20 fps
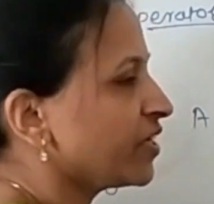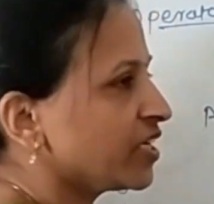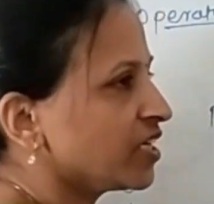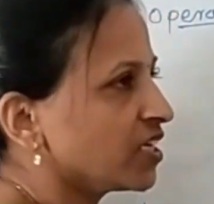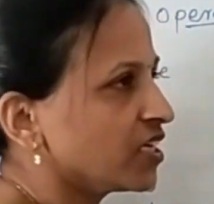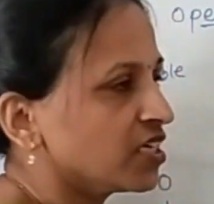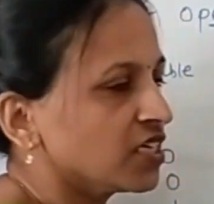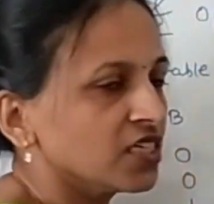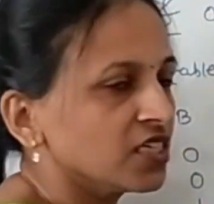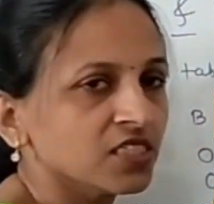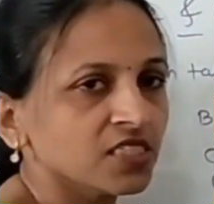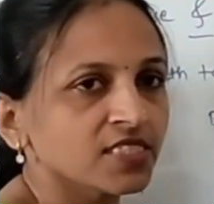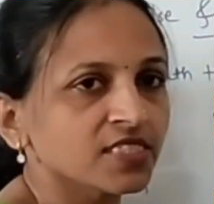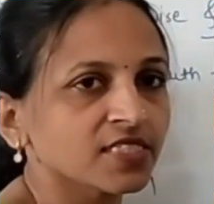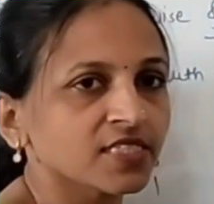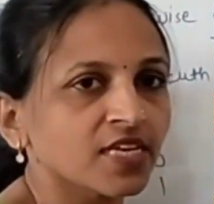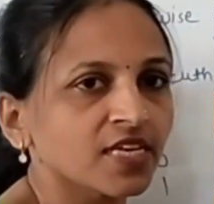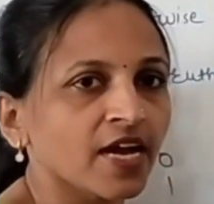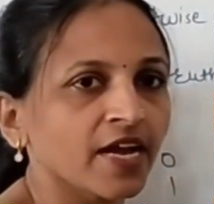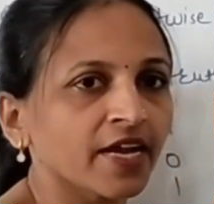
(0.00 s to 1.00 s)
it
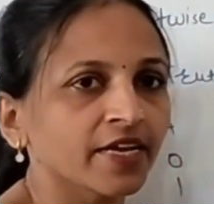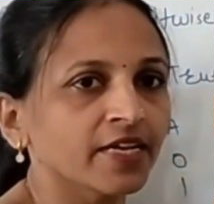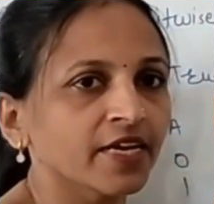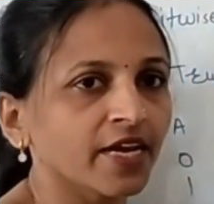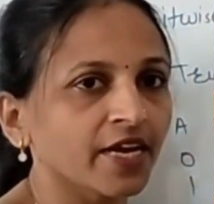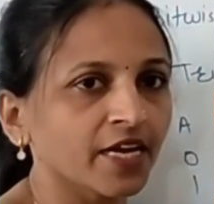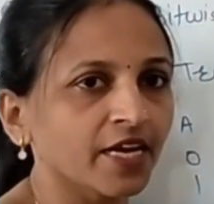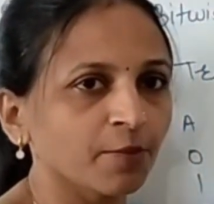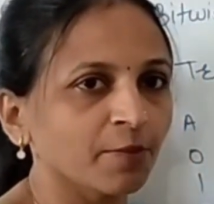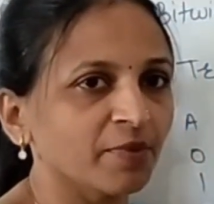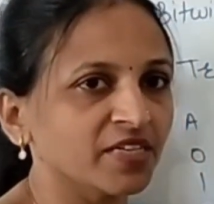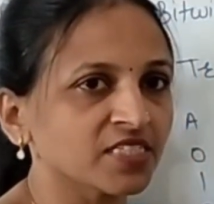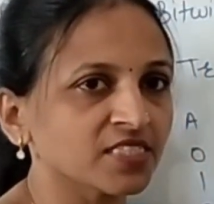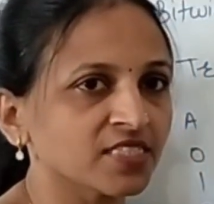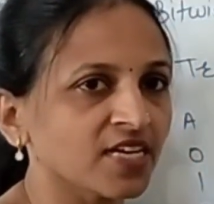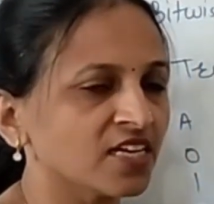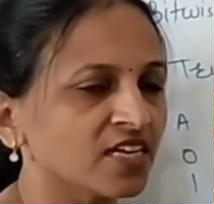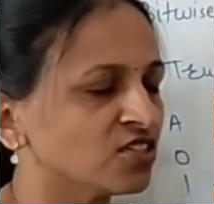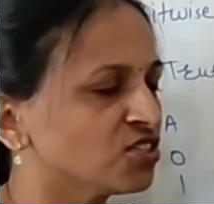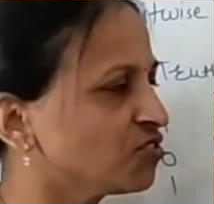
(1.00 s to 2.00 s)
inside eight bits.
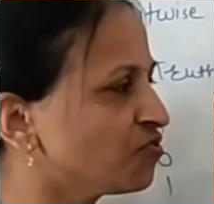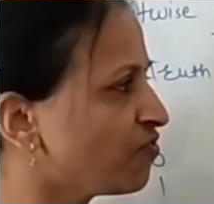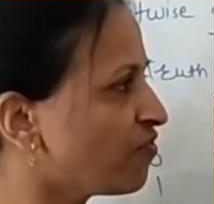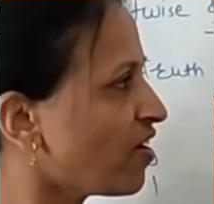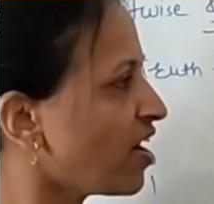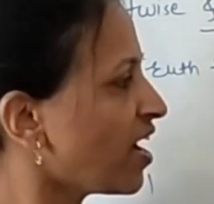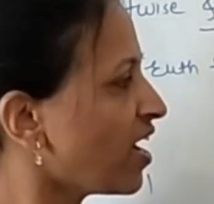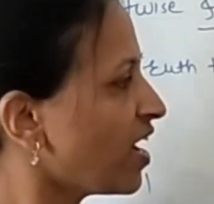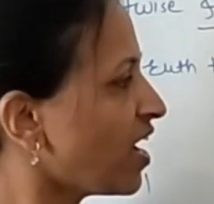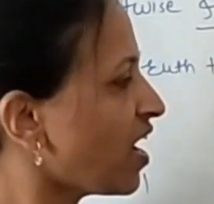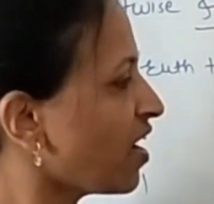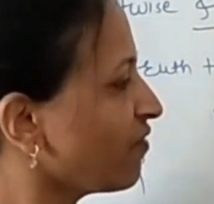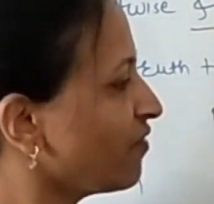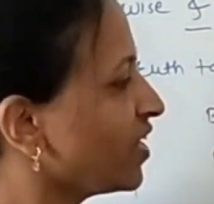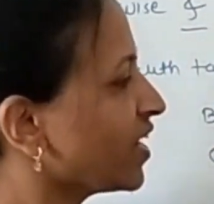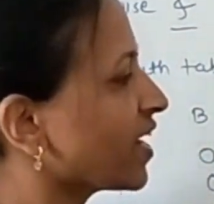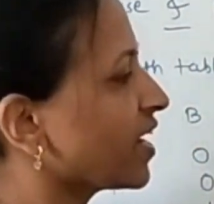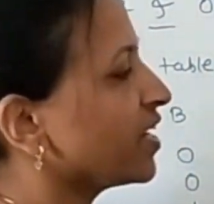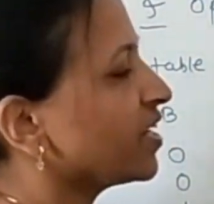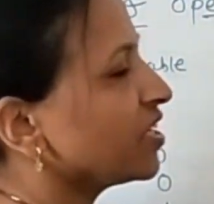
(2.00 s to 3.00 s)
That's why I will
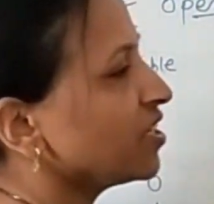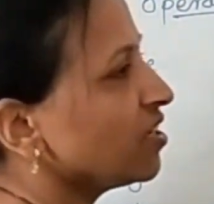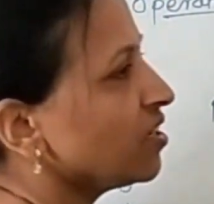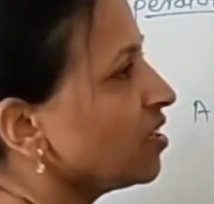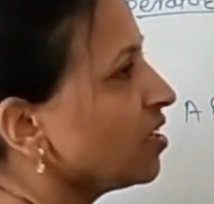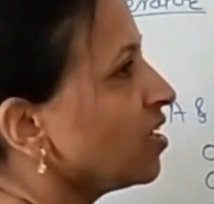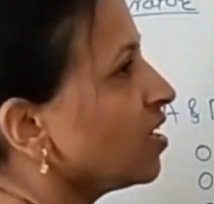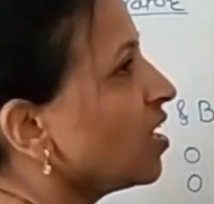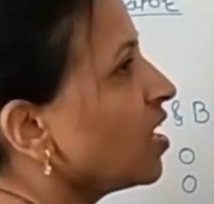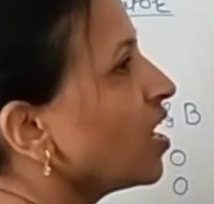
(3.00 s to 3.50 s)
write here